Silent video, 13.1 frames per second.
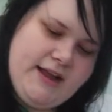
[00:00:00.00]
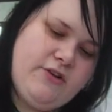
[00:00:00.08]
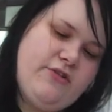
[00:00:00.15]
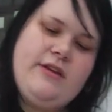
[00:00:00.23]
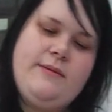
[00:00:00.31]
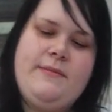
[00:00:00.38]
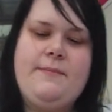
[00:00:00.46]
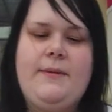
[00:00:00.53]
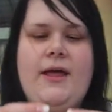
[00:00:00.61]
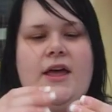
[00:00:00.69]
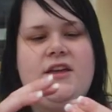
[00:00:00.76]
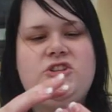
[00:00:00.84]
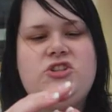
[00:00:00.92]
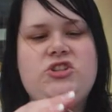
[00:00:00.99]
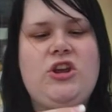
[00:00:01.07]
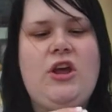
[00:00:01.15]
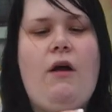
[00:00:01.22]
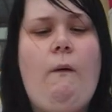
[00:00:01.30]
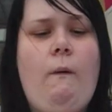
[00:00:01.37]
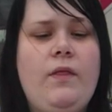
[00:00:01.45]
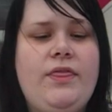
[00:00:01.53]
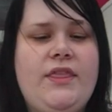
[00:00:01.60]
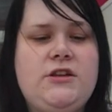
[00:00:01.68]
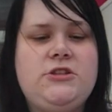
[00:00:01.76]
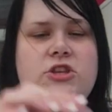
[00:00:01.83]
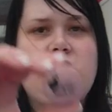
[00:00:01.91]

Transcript: and creamy blush. That's